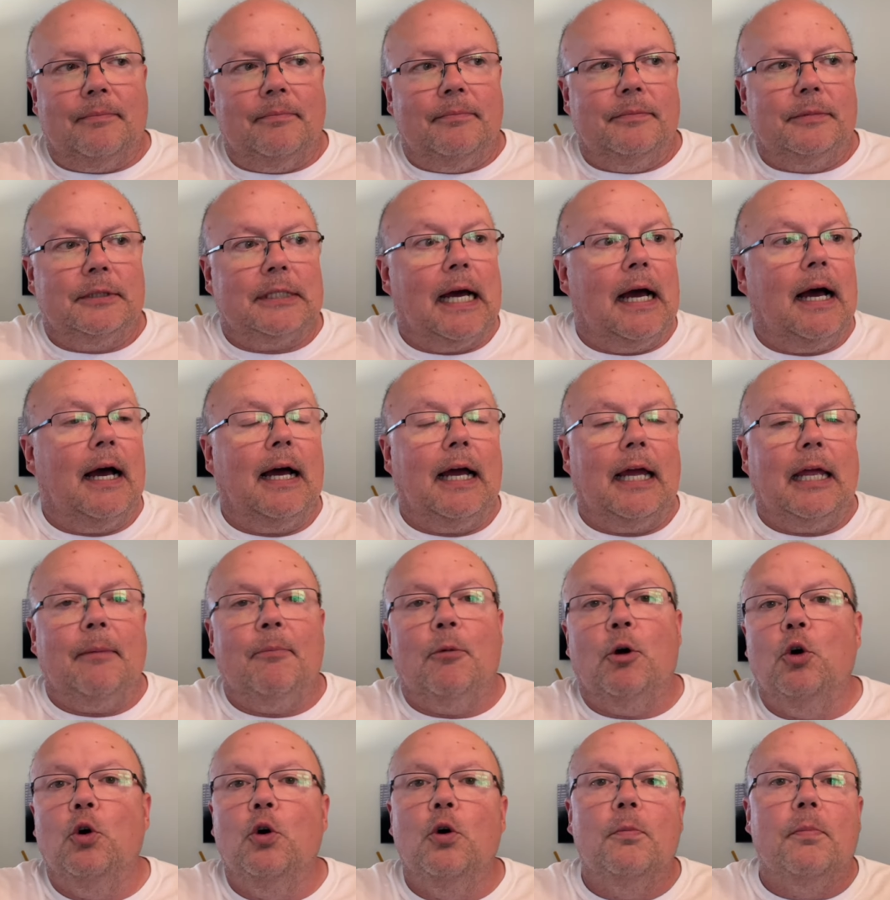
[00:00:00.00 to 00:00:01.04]
time,
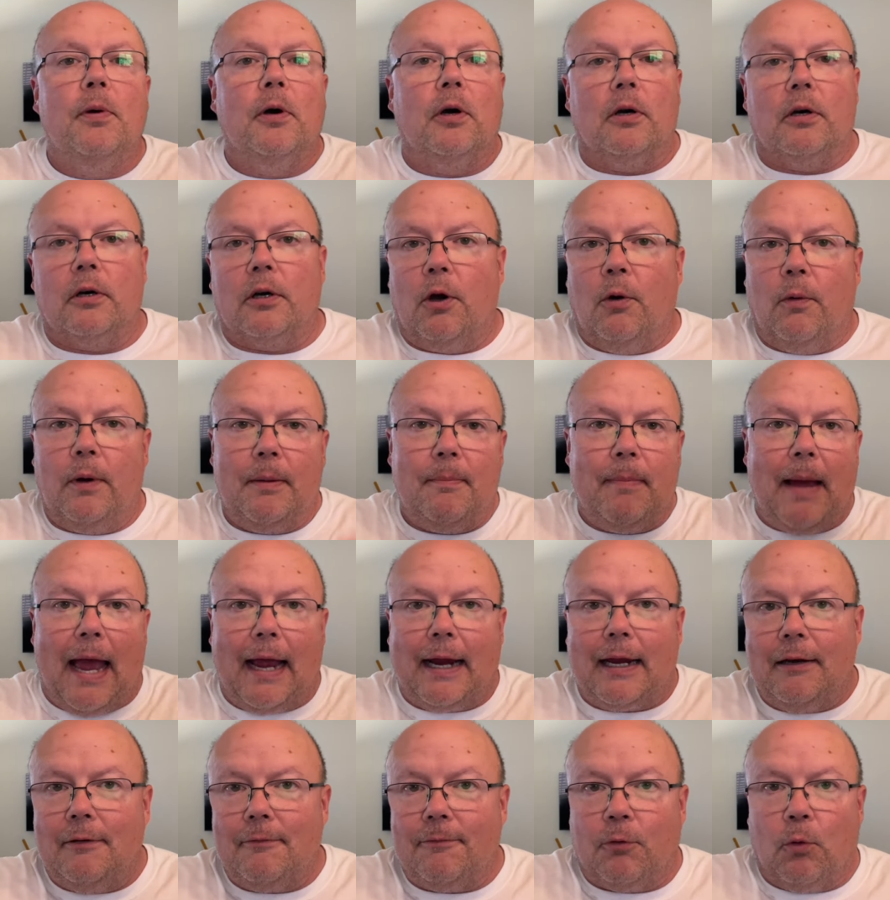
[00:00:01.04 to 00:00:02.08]
Uber going
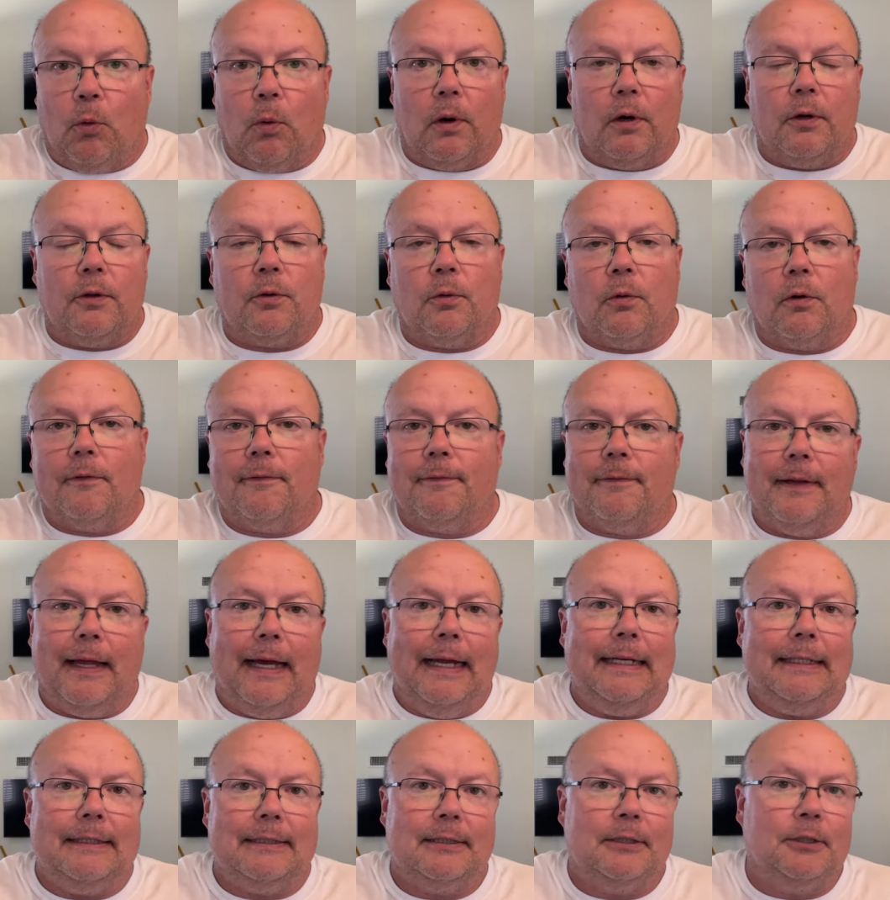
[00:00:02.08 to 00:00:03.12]
back and forth, or
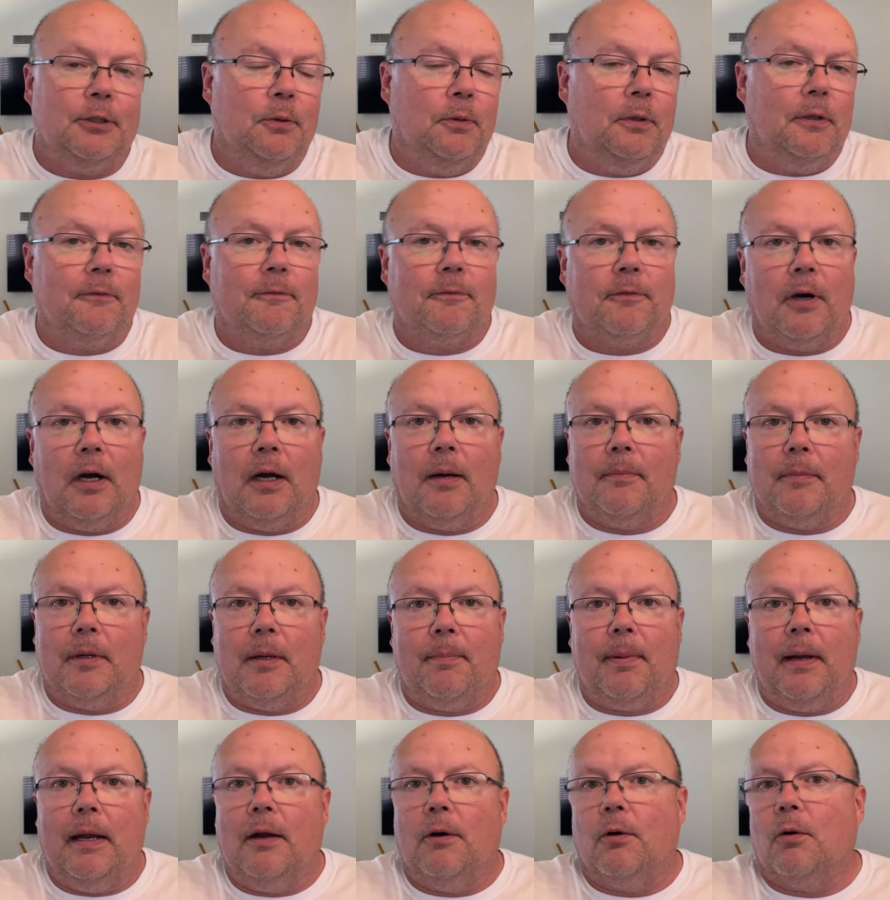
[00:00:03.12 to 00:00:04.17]
flights to and from,
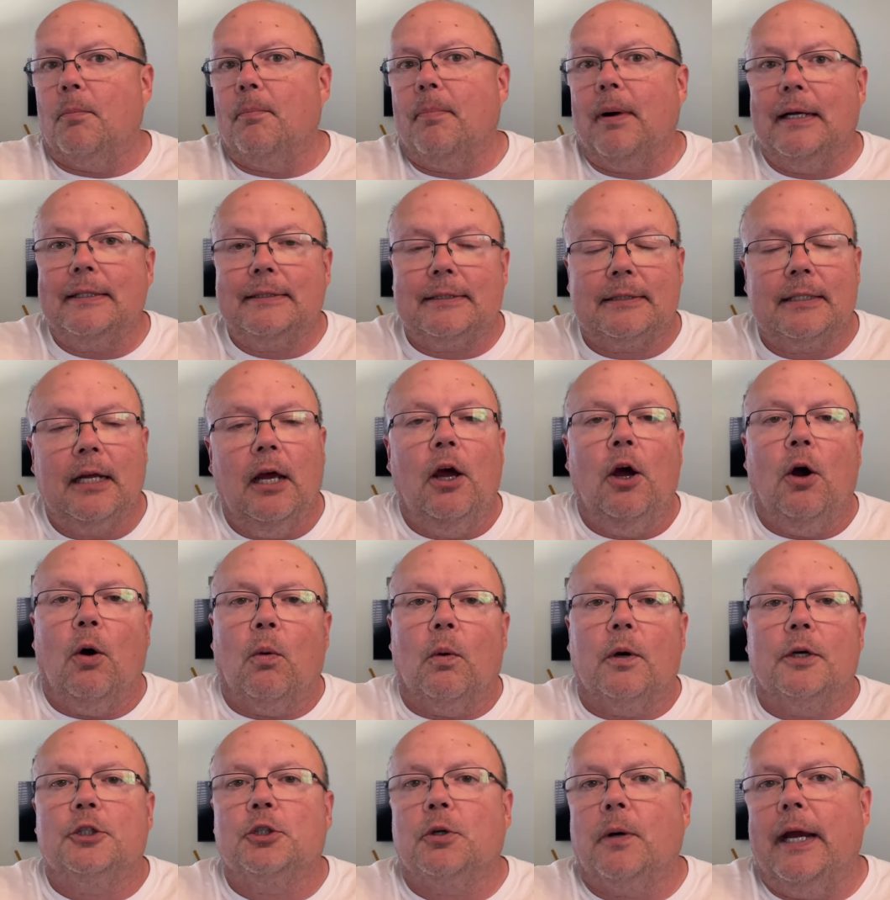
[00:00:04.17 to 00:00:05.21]
or bus
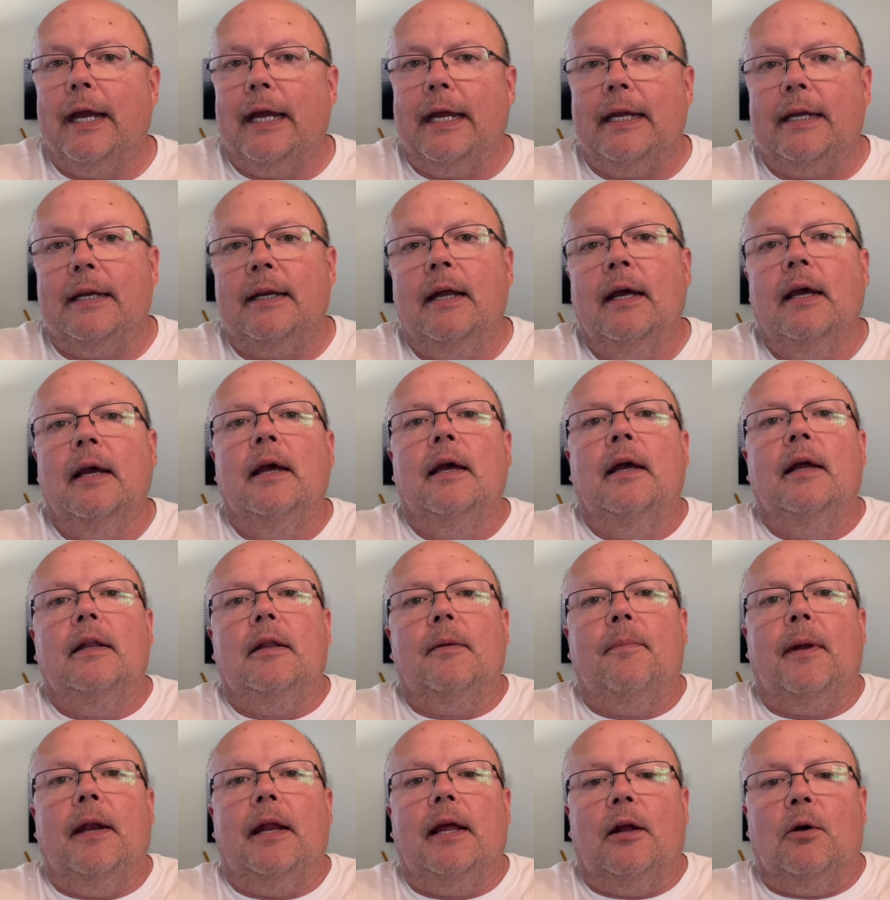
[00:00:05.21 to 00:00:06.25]
or train,
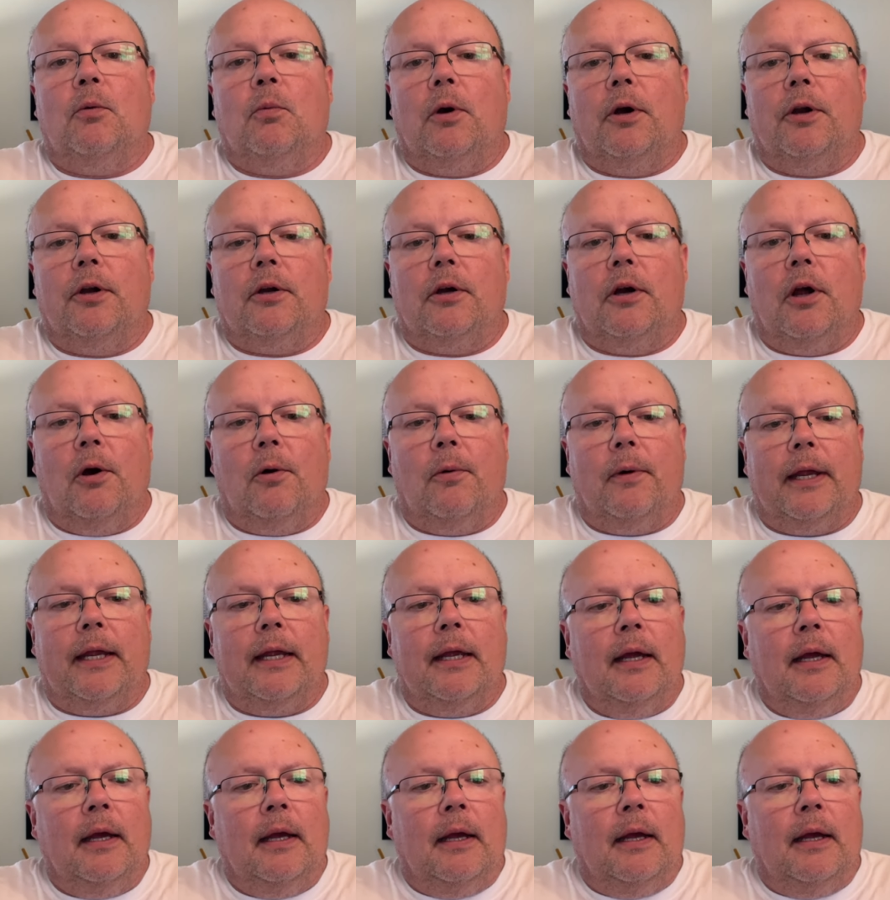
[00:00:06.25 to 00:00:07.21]
depending on where you're going.